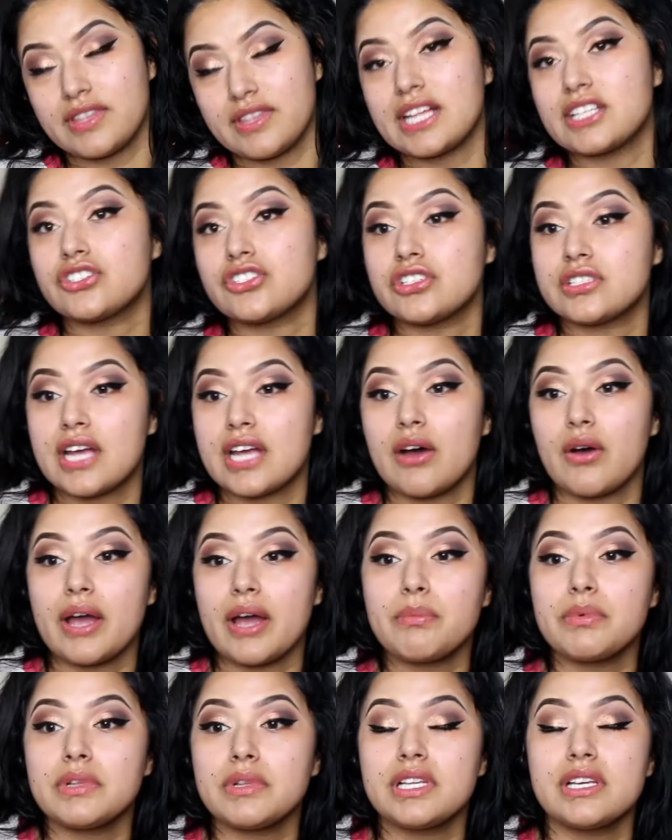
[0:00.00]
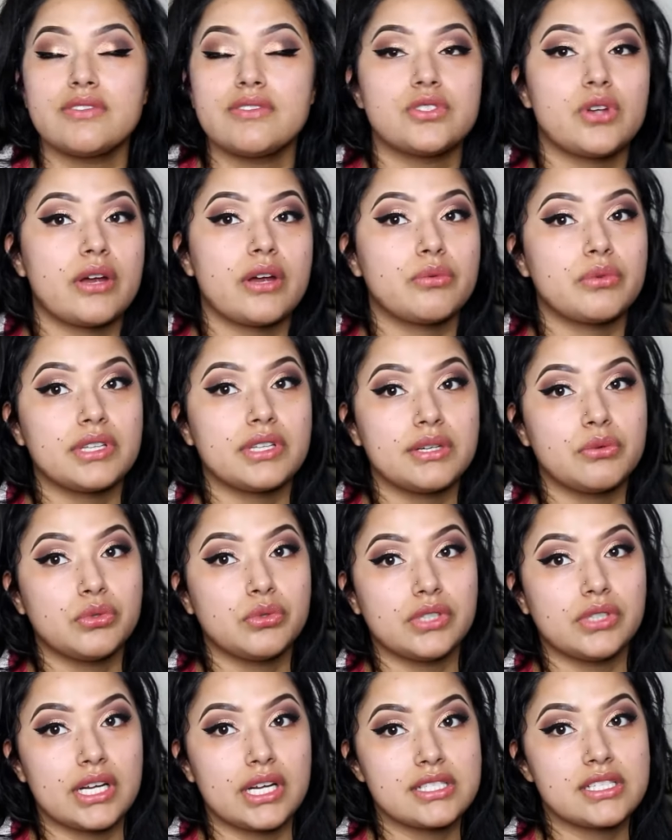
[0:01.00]
That's just how I believe. So I really
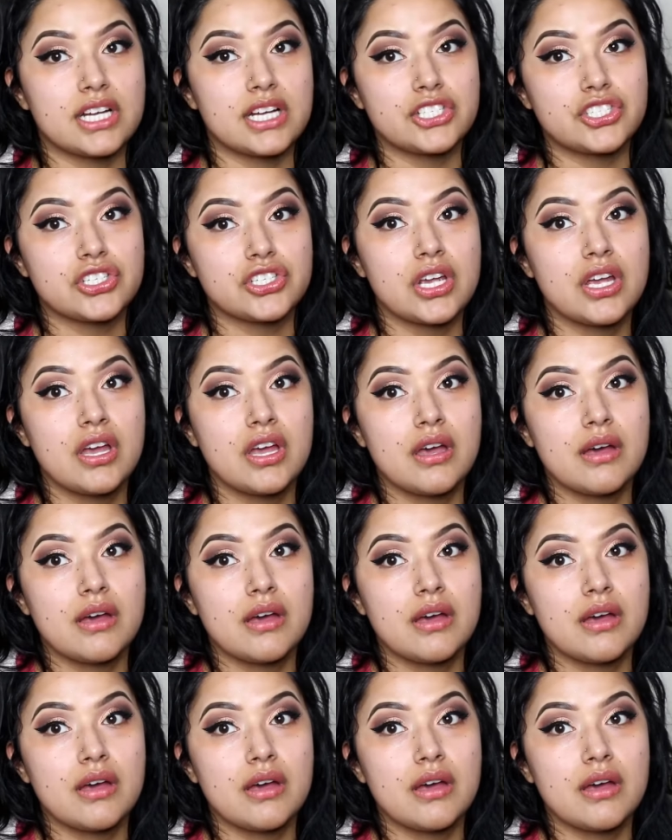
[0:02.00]
will not touch.